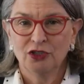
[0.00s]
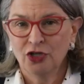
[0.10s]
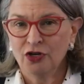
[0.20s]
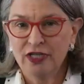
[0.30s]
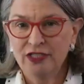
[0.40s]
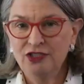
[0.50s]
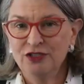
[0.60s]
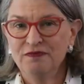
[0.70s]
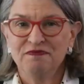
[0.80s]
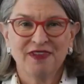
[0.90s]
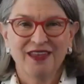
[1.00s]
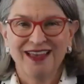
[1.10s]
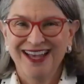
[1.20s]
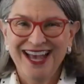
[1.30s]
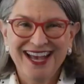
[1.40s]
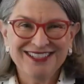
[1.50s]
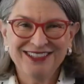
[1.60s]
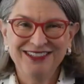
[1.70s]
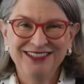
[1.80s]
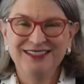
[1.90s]
courage,
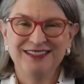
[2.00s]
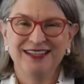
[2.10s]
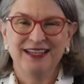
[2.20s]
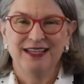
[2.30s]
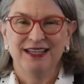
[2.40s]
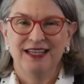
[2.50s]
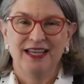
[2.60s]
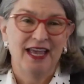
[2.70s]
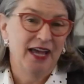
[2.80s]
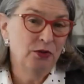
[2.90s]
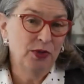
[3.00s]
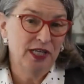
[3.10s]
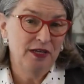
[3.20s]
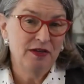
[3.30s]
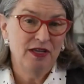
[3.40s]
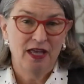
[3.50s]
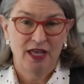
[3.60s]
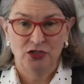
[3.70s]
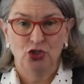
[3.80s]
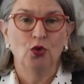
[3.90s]
excellence, equity,
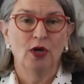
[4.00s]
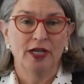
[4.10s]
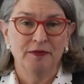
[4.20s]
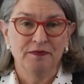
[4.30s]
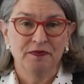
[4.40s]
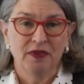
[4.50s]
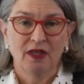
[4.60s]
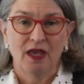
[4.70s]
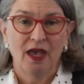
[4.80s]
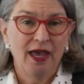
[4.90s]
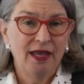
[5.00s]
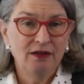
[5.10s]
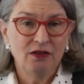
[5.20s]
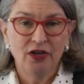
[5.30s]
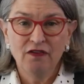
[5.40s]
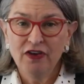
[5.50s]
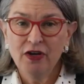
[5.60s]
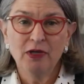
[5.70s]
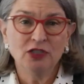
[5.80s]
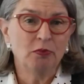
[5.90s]
and joy. And they're
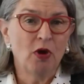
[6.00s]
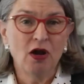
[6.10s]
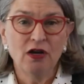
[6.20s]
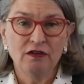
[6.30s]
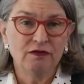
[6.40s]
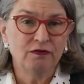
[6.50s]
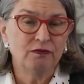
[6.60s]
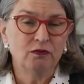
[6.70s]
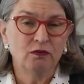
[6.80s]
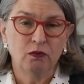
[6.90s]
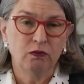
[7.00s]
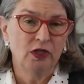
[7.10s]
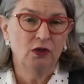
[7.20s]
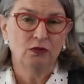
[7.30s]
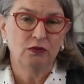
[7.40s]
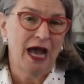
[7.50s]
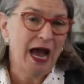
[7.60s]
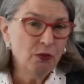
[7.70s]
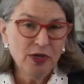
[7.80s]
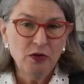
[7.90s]
very much a part of you know
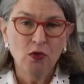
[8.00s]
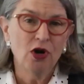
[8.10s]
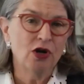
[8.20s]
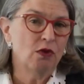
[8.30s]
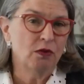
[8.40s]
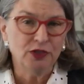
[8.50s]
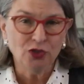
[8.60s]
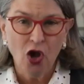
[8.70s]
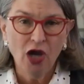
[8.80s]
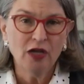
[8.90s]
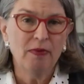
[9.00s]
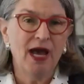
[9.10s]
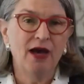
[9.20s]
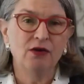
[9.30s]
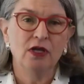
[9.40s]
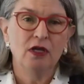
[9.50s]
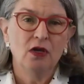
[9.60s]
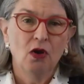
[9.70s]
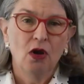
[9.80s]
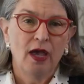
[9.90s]
how we work, what we talk about,
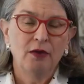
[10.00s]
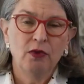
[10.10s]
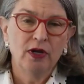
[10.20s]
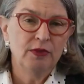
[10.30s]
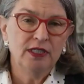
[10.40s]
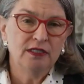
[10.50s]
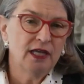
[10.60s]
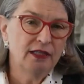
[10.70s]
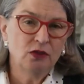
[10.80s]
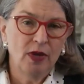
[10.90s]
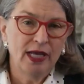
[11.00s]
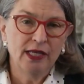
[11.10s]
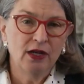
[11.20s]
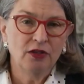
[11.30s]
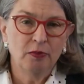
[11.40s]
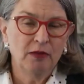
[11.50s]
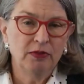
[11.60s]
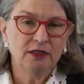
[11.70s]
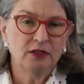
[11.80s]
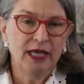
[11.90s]
and where we decide to weigh in on the
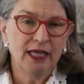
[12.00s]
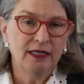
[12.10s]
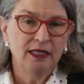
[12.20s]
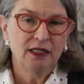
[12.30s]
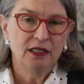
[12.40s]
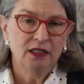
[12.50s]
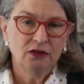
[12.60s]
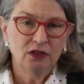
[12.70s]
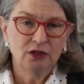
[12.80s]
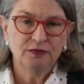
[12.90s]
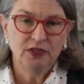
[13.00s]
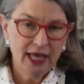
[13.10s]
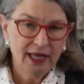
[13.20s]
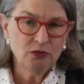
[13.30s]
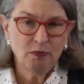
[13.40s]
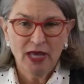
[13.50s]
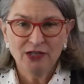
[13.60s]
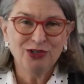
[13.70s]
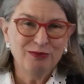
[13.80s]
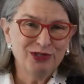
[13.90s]
public debate. So yes,
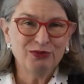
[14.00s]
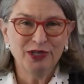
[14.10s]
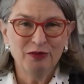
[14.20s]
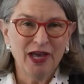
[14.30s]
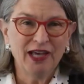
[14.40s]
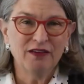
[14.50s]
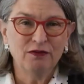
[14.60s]
pendulum is swinging back